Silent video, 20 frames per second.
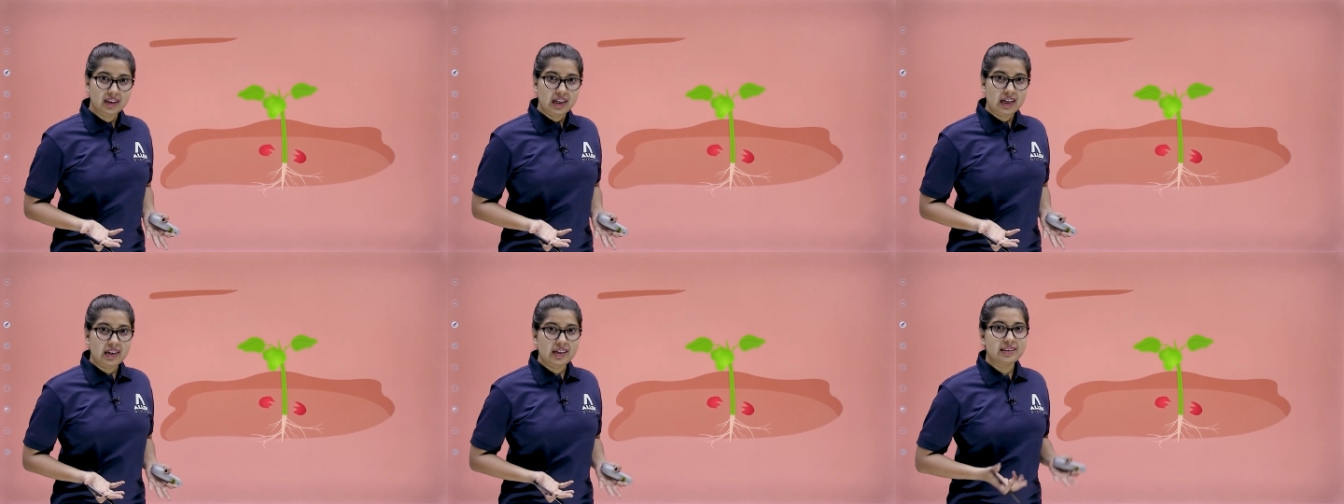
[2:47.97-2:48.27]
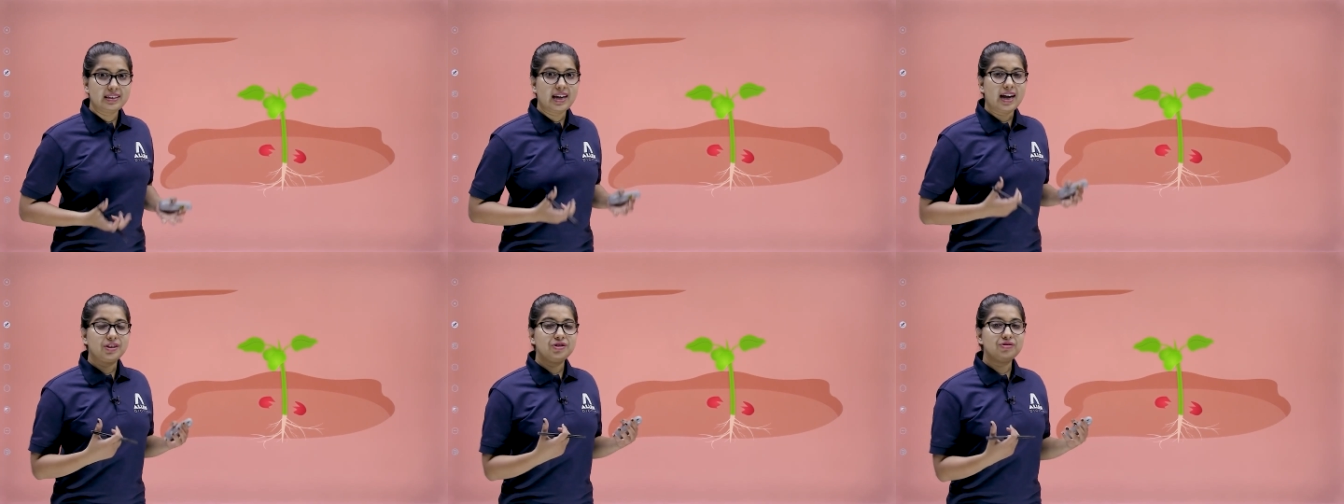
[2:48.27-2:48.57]
It
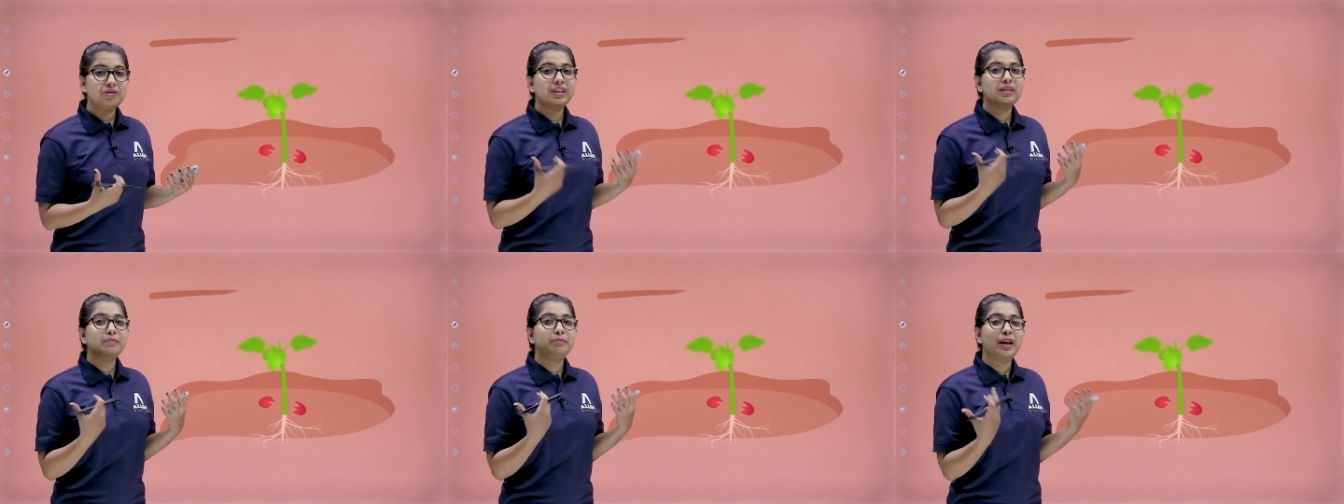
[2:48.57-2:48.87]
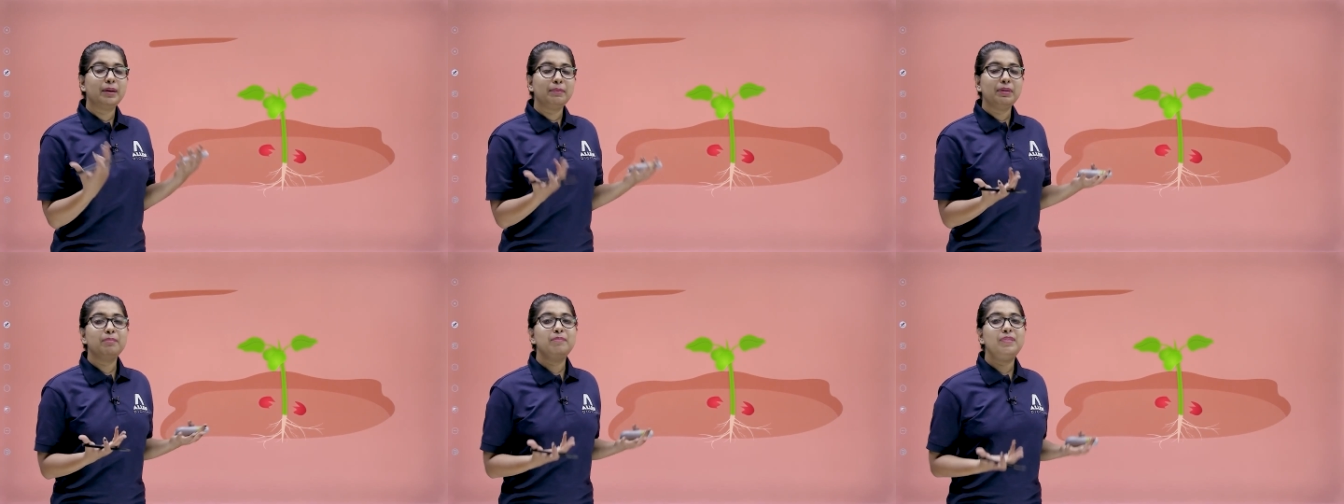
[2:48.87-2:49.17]
is actually a
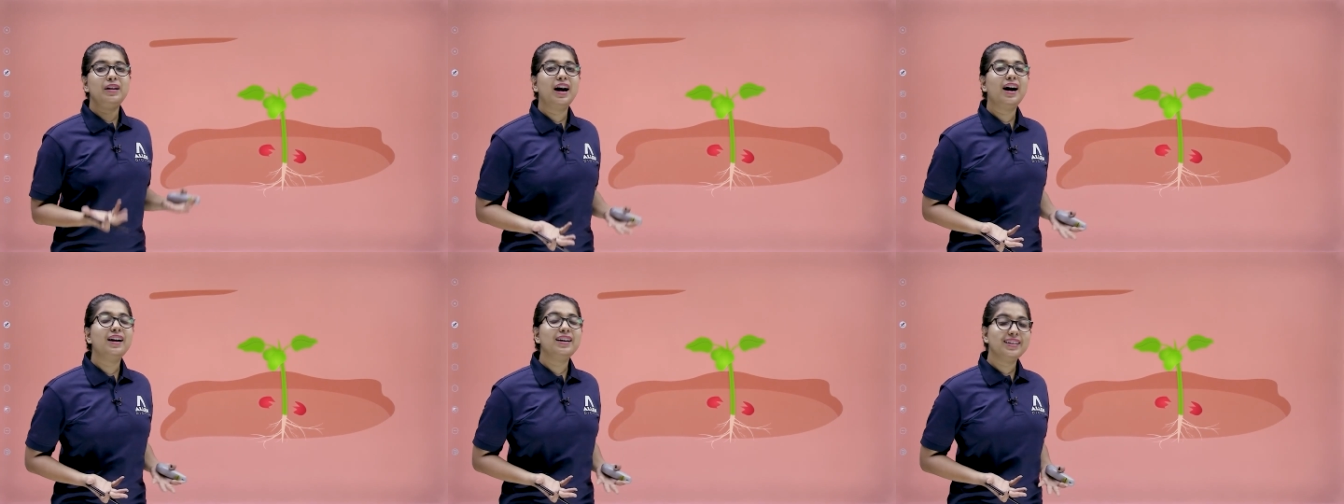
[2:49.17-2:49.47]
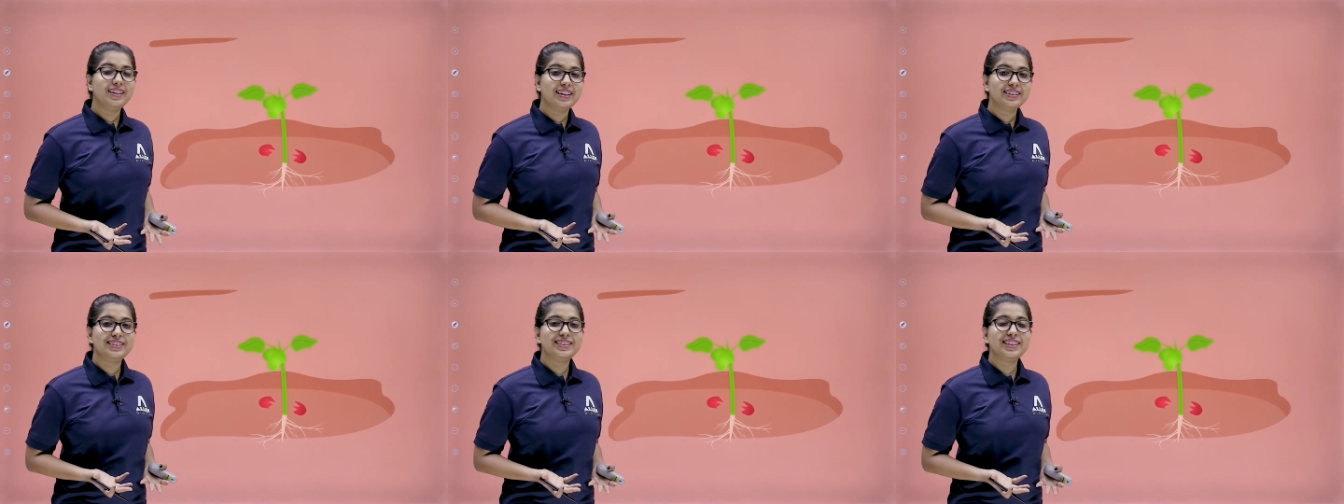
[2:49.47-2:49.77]
baby plant
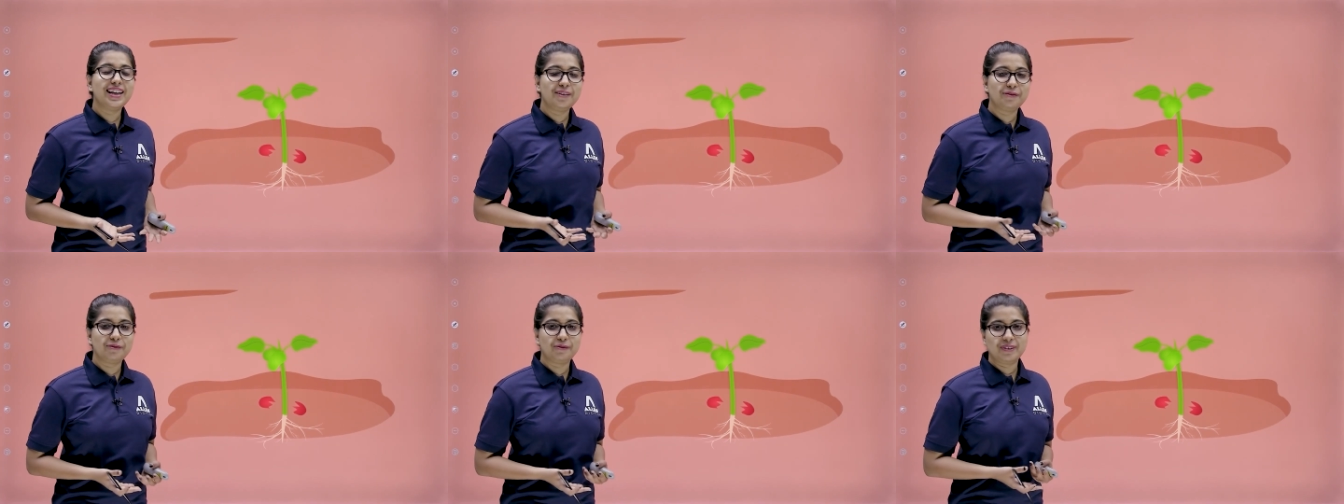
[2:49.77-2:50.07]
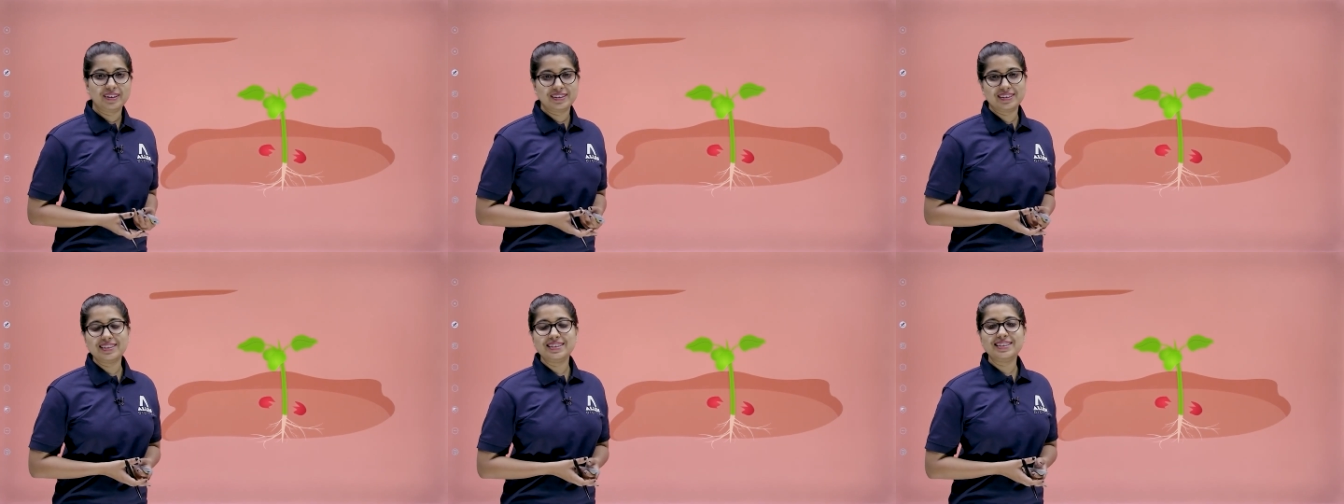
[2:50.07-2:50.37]
in itself,
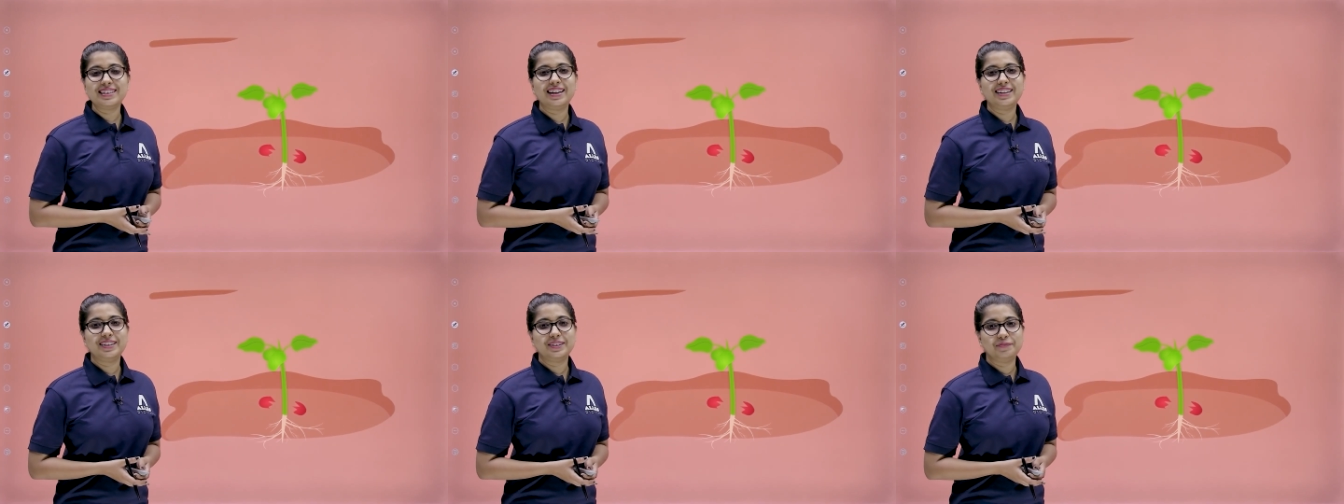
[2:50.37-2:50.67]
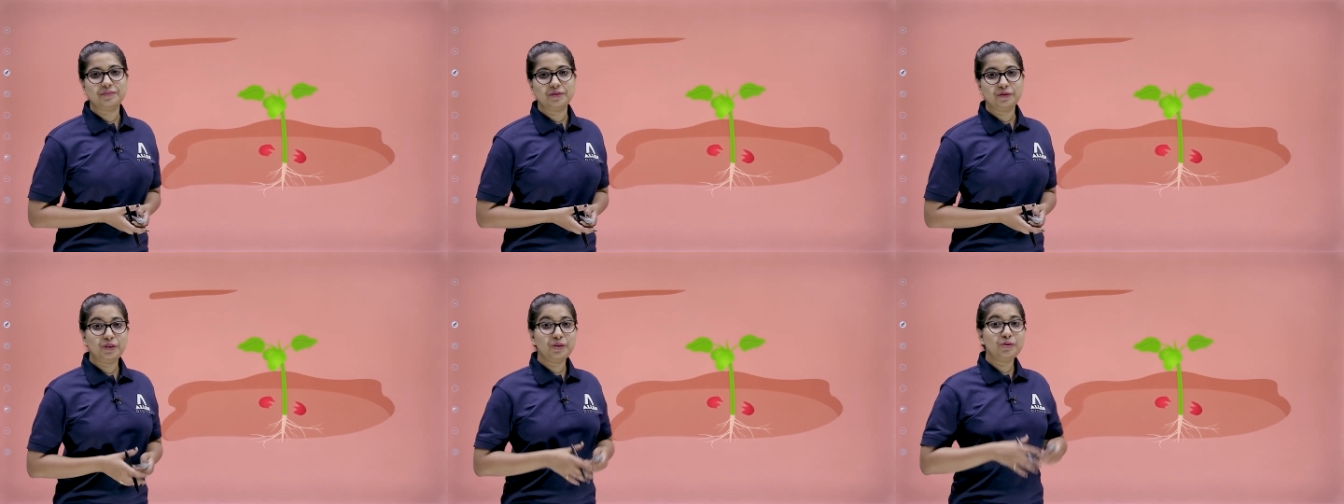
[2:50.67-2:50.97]
isn't it?
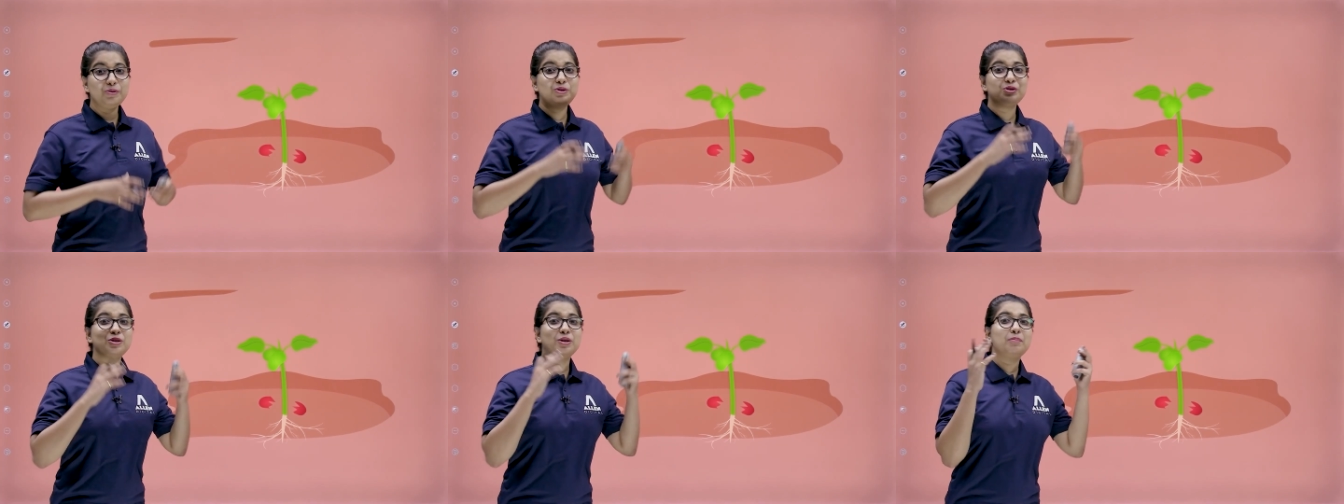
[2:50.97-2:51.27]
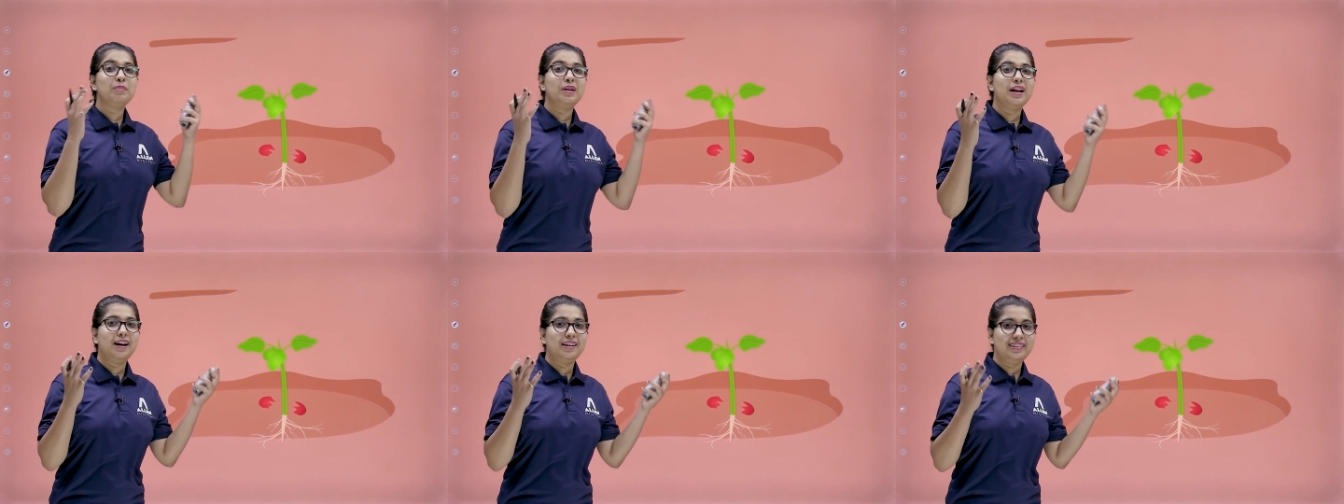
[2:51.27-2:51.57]
Future
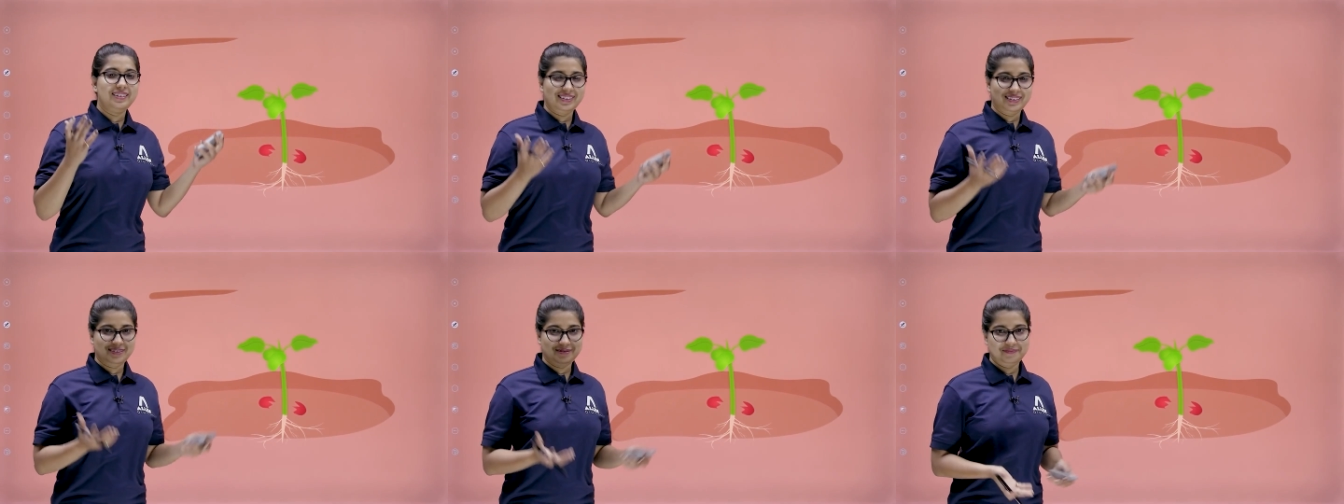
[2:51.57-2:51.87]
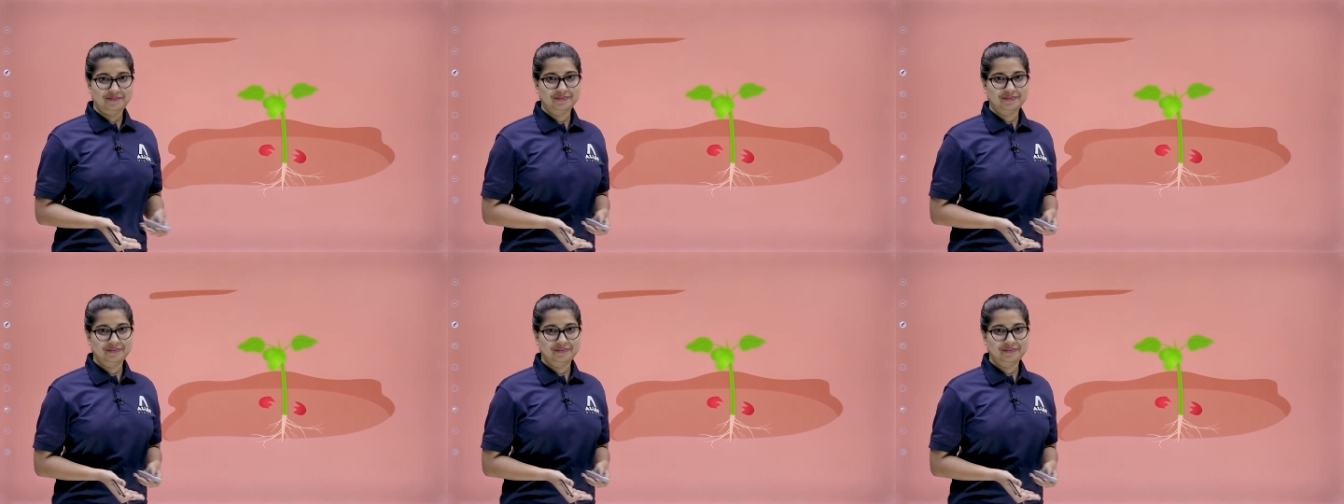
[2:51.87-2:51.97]
plant.